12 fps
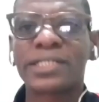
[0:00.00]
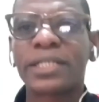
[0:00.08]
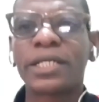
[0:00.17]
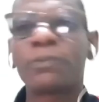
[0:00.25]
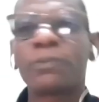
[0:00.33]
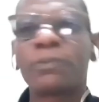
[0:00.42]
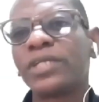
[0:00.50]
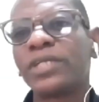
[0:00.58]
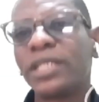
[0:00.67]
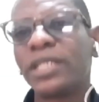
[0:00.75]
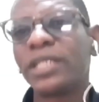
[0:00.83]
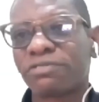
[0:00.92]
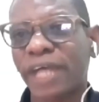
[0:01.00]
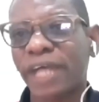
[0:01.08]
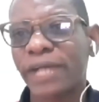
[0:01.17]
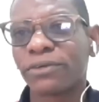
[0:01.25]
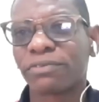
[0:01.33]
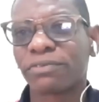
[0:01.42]
a debt relief
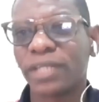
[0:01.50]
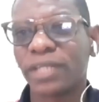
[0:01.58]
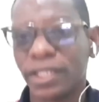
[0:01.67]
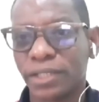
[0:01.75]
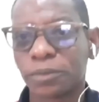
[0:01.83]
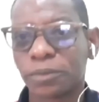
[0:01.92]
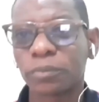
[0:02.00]
kind of thing,